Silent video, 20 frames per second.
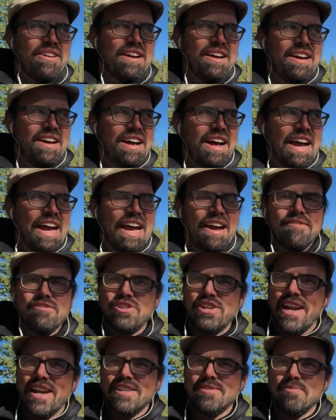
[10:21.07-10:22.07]
I have
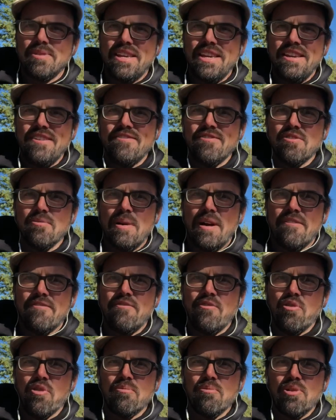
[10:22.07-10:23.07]
Jax McGee for about
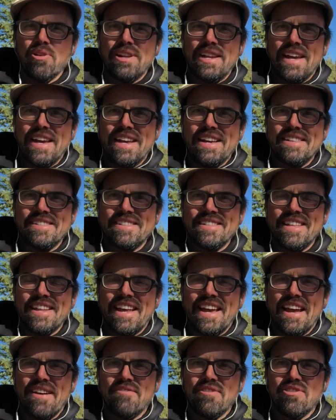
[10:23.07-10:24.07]
4 more days, and then I
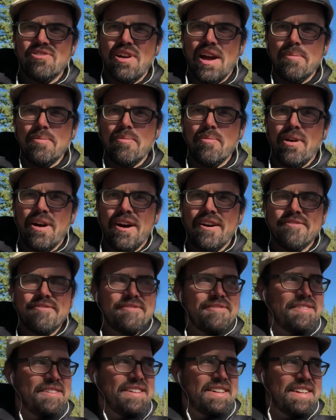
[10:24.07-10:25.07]
have to drop him
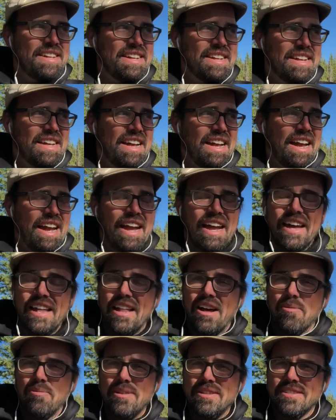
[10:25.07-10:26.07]
off, and
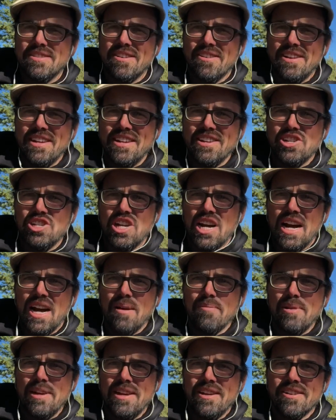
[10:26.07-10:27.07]
I'll be starting a
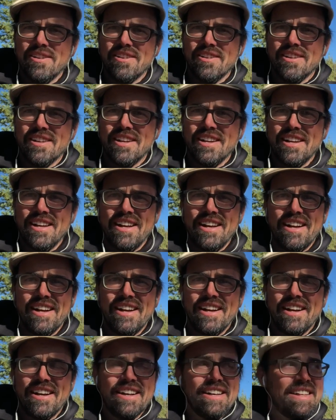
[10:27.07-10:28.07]
job here
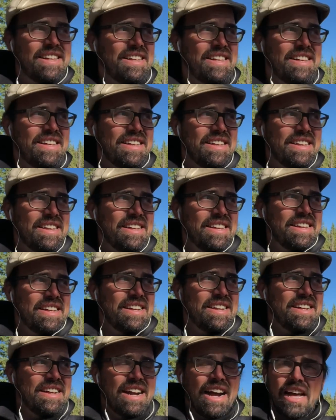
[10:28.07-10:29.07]
at
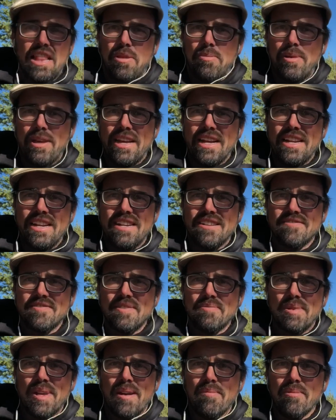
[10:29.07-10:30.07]
the beginning of
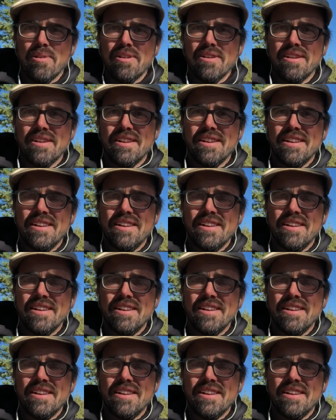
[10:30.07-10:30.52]
September.